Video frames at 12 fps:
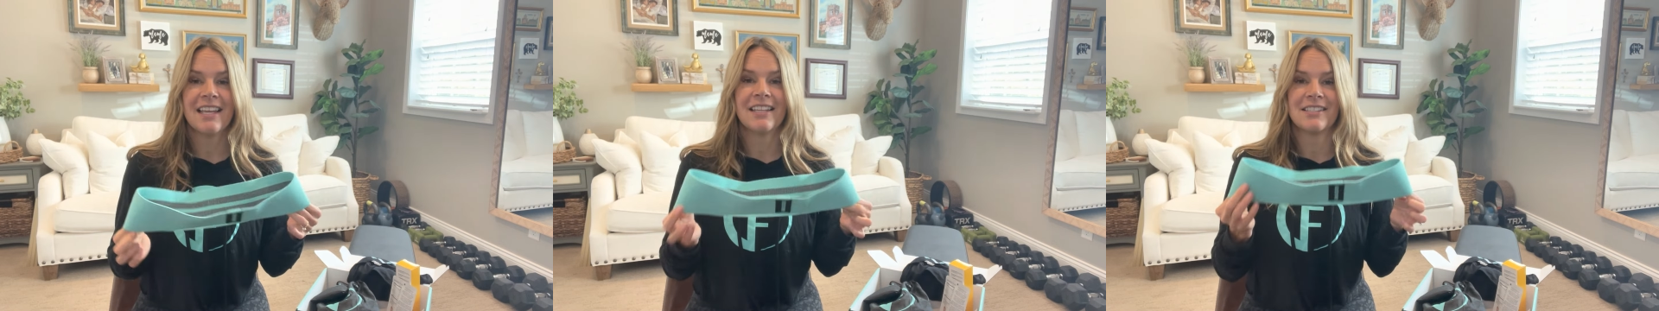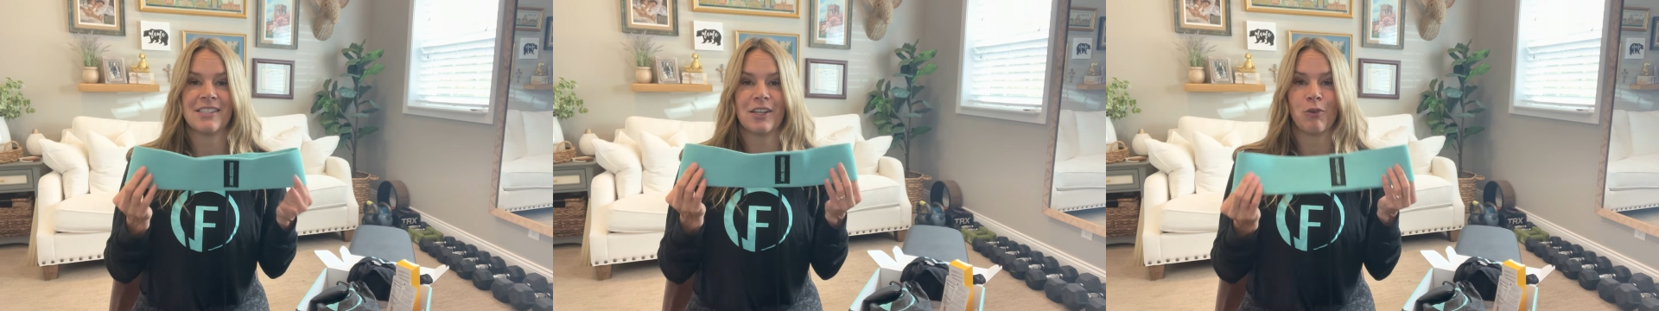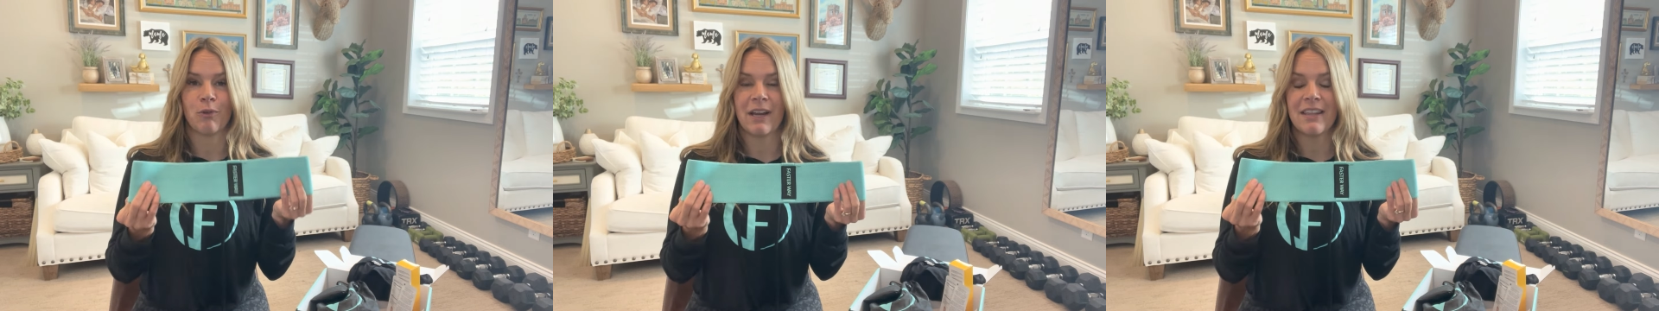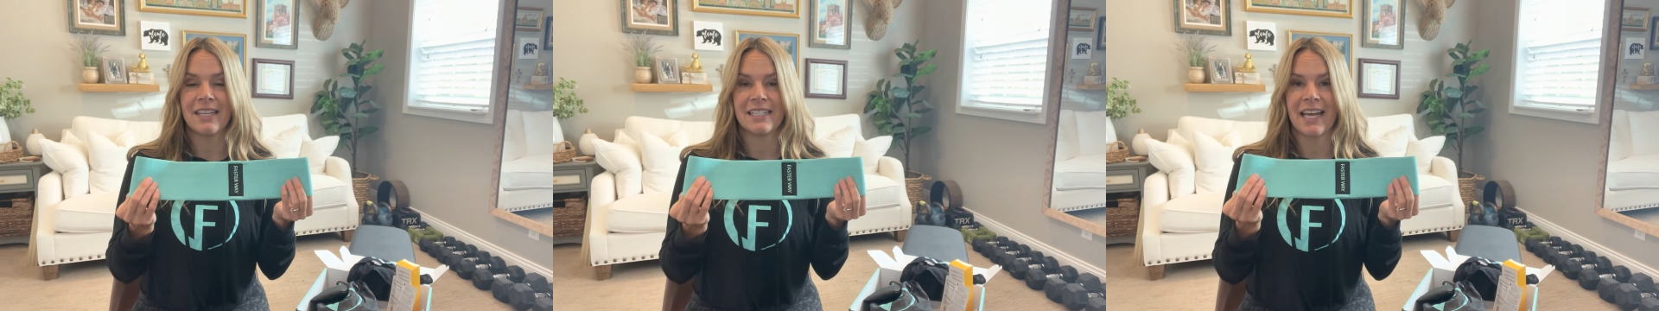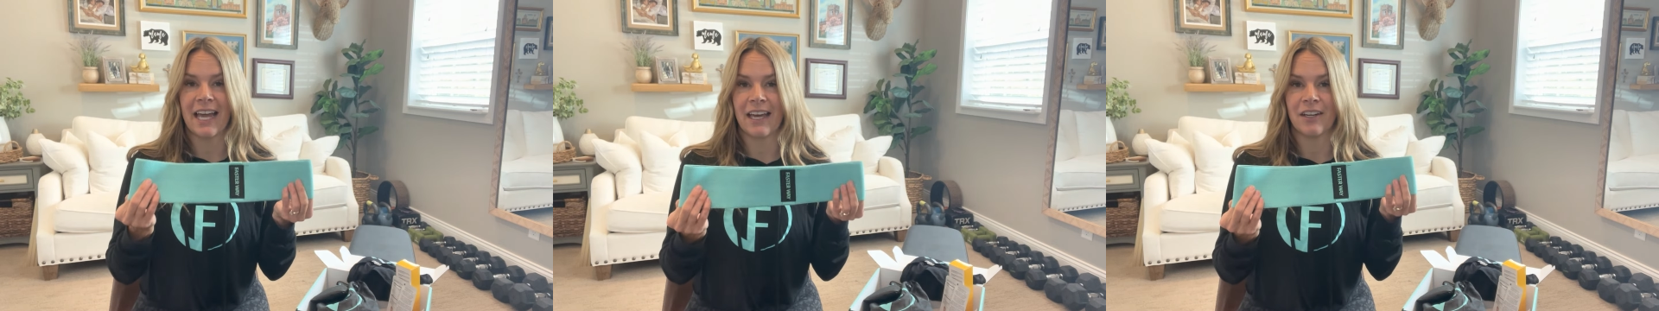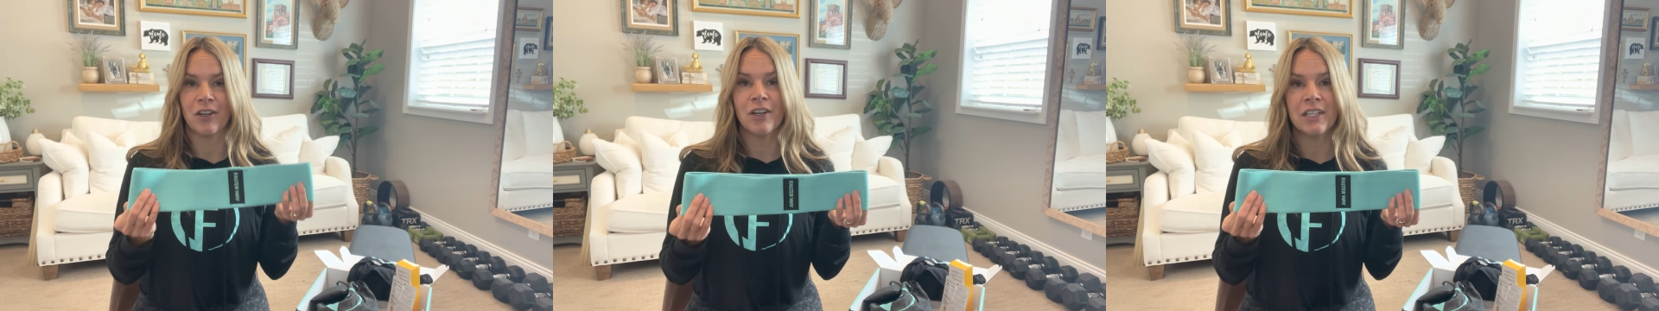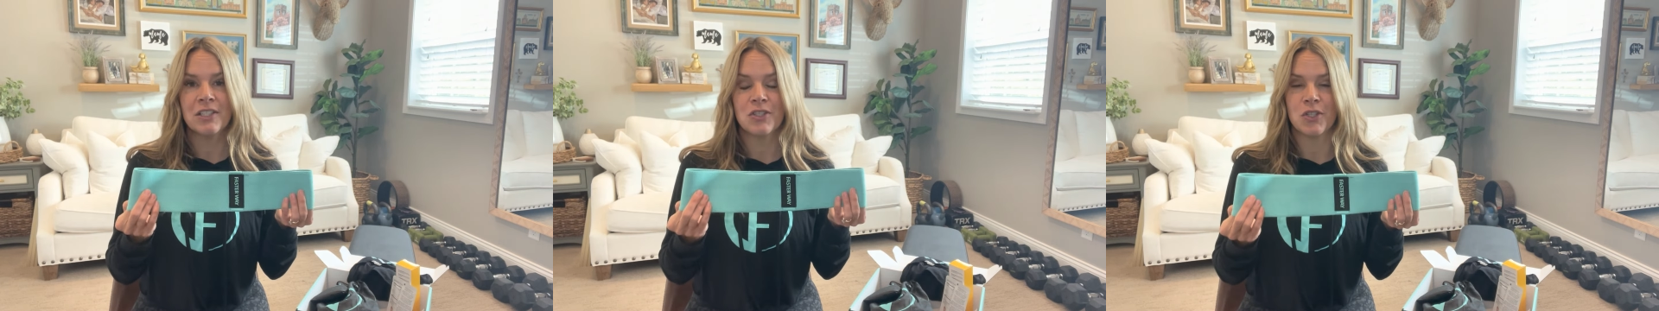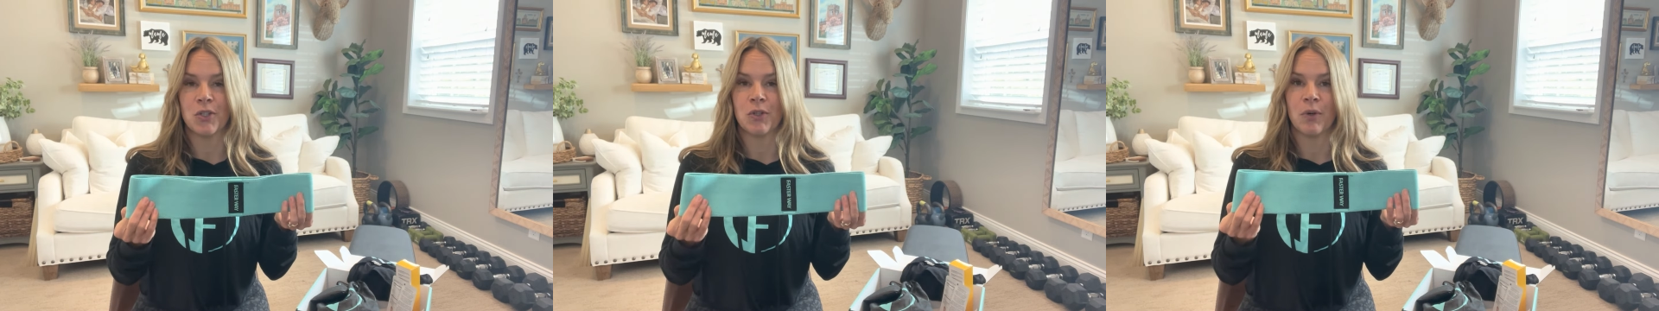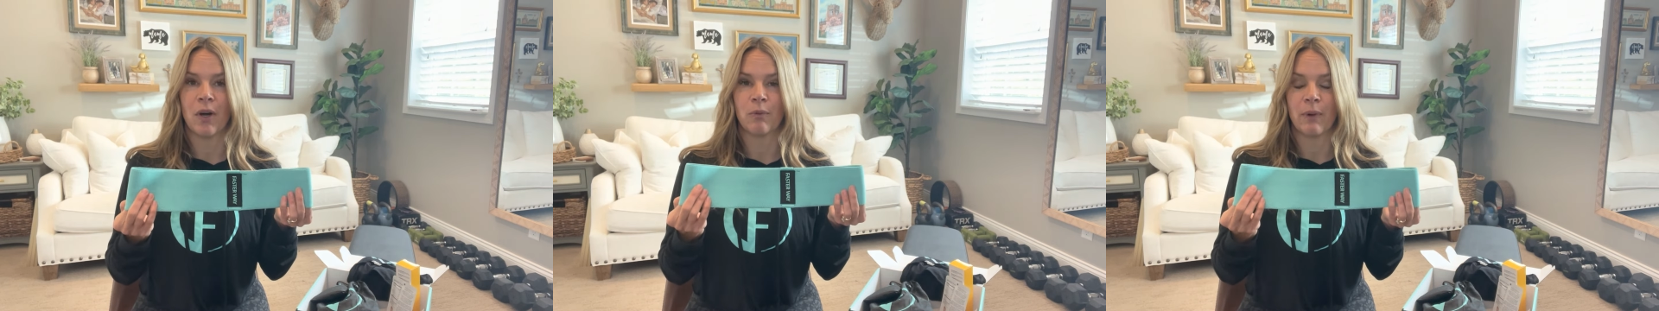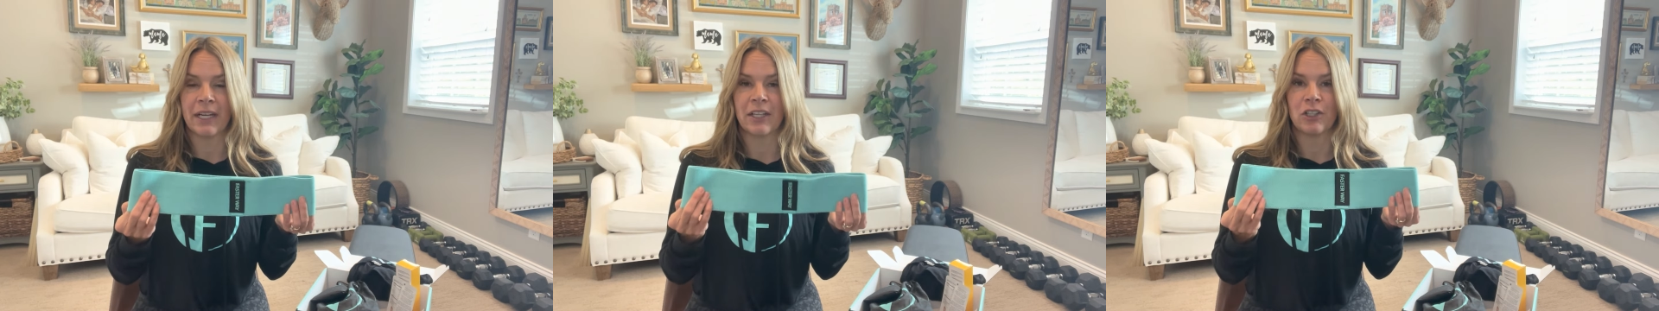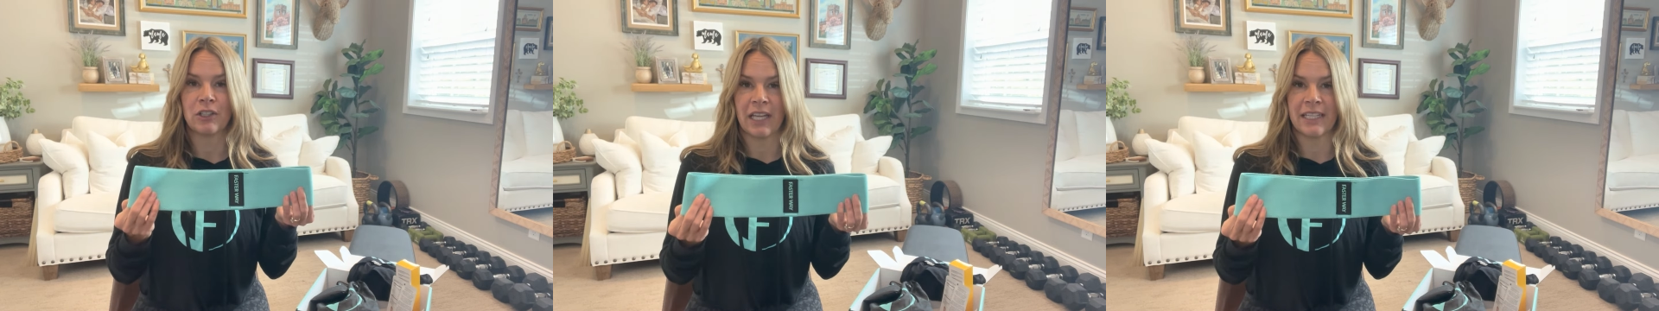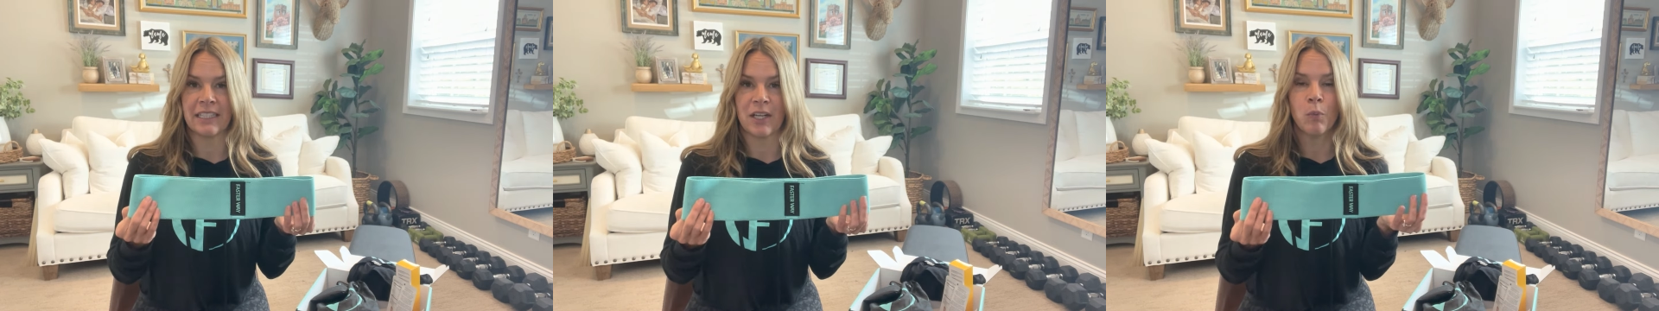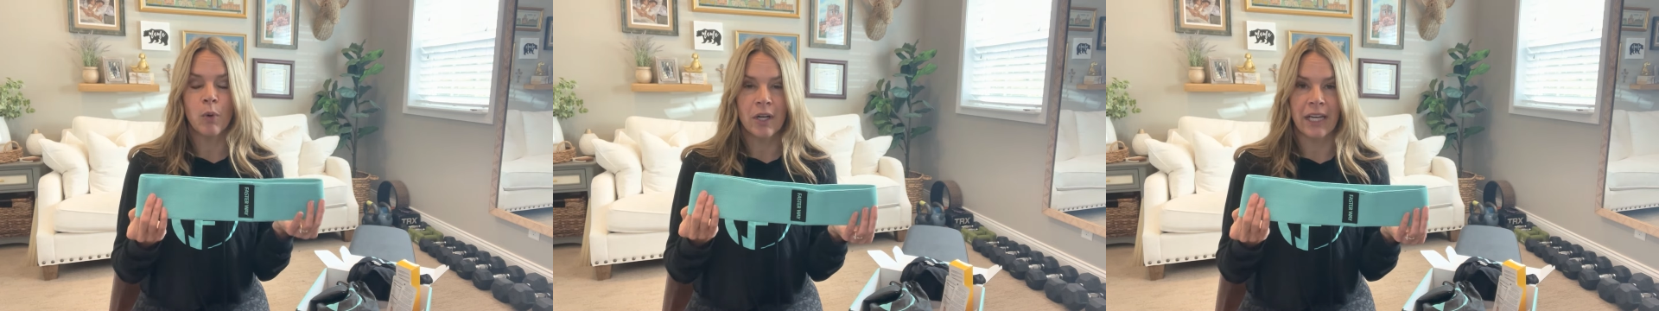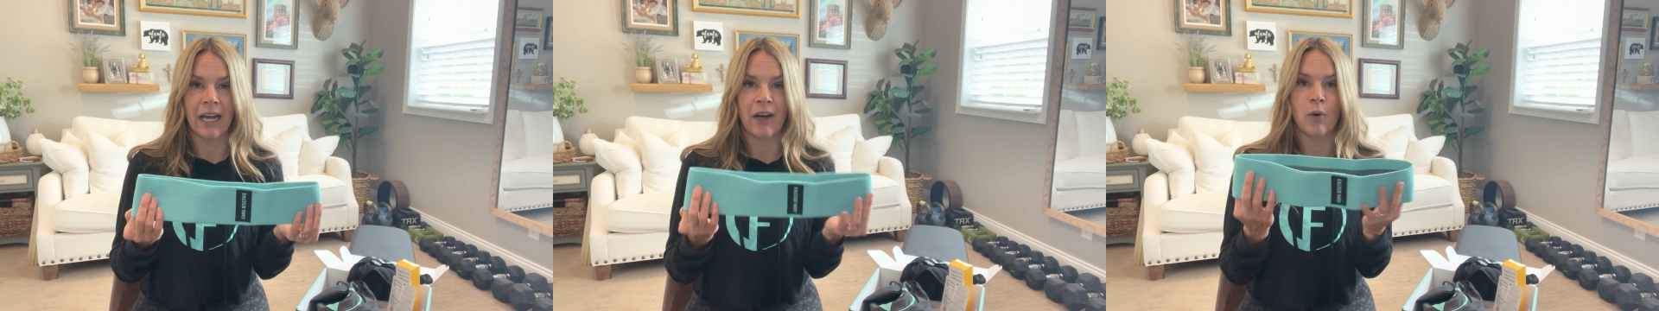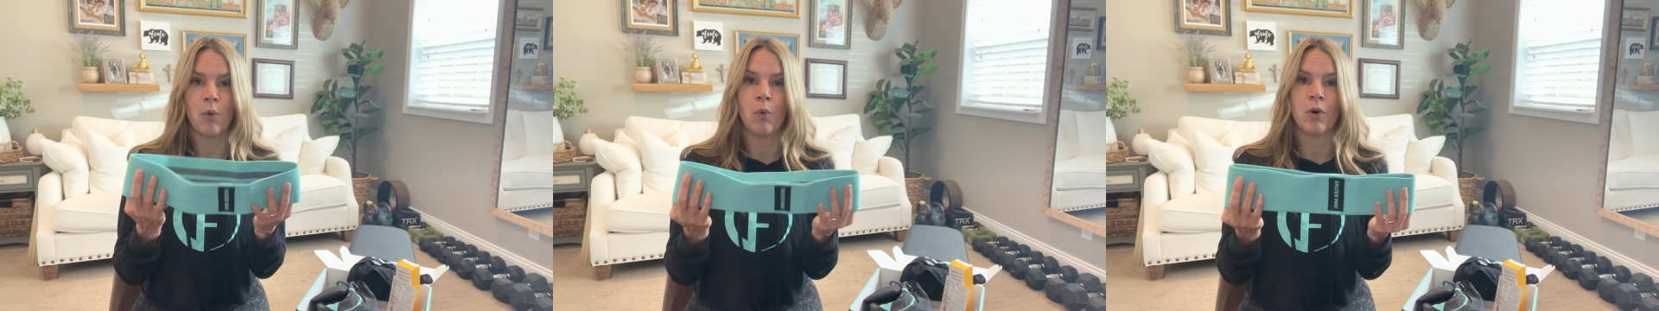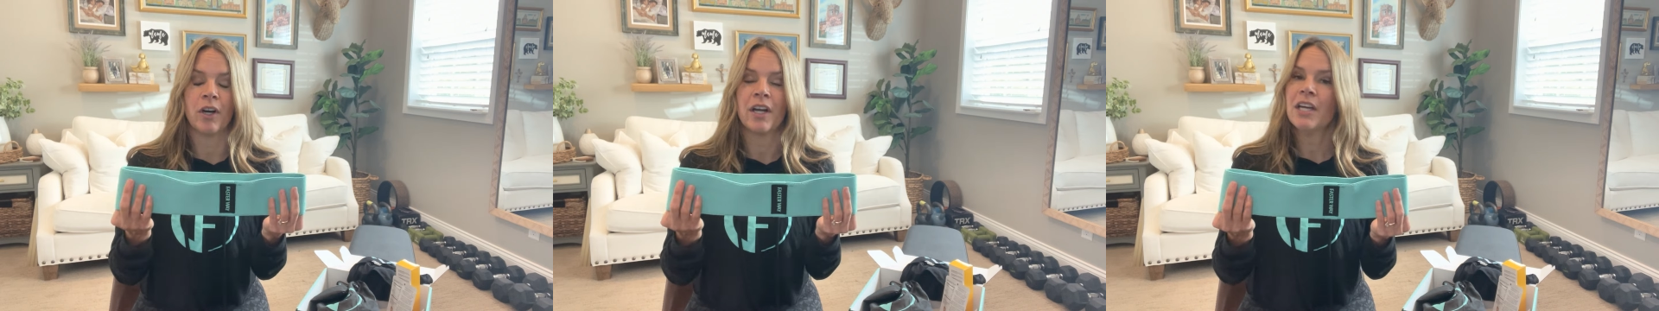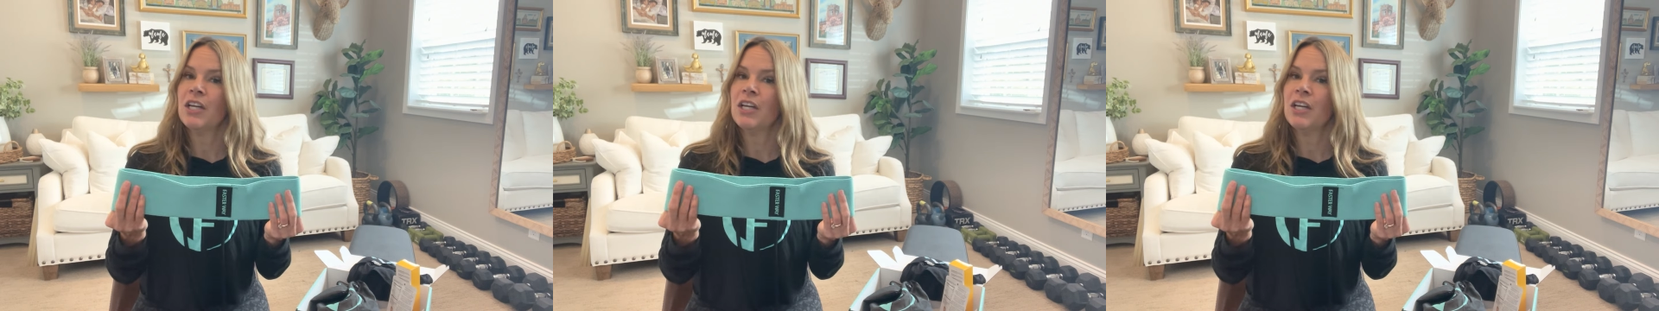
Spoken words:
This is a great thing to add on to a regular leg day workout or